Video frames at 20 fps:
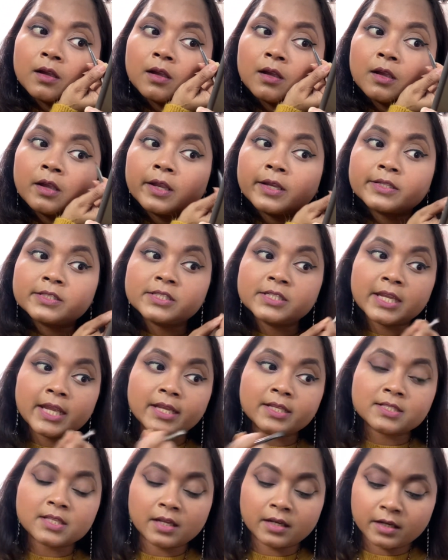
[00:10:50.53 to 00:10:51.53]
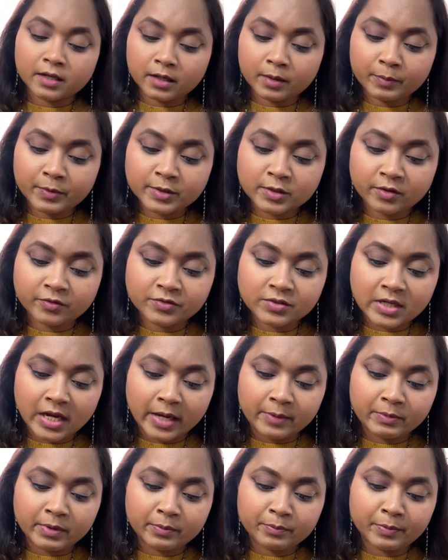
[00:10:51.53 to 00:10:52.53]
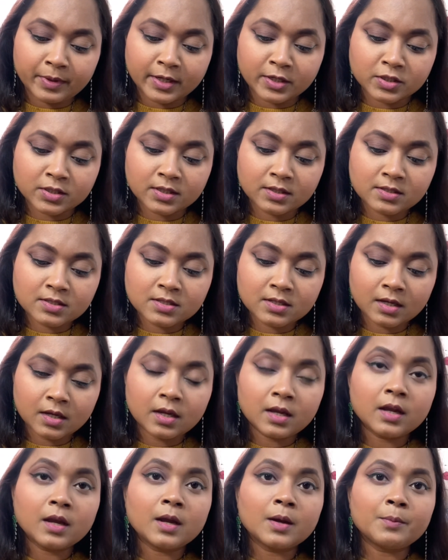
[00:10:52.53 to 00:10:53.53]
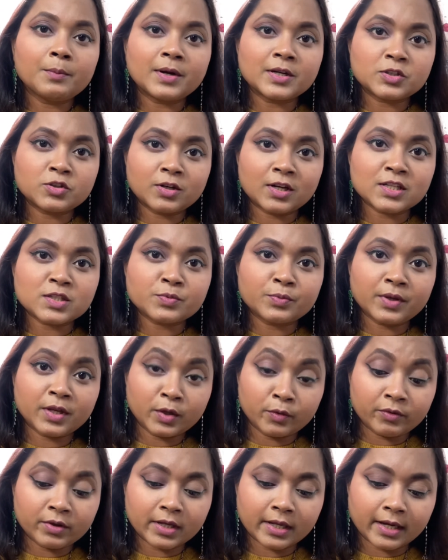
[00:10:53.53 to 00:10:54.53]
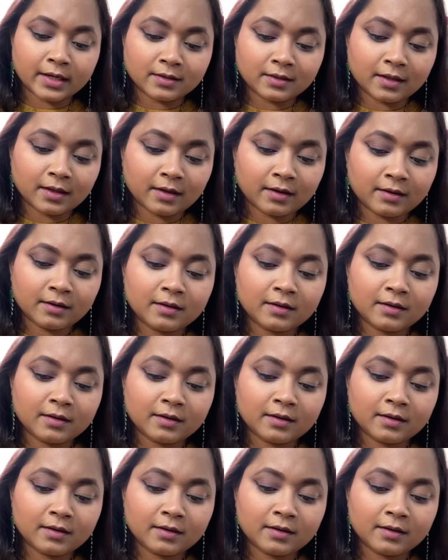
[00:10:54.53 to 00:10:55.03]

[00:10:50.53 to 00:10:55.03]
It takes a little bit of time and patience, but trust me, you will get there.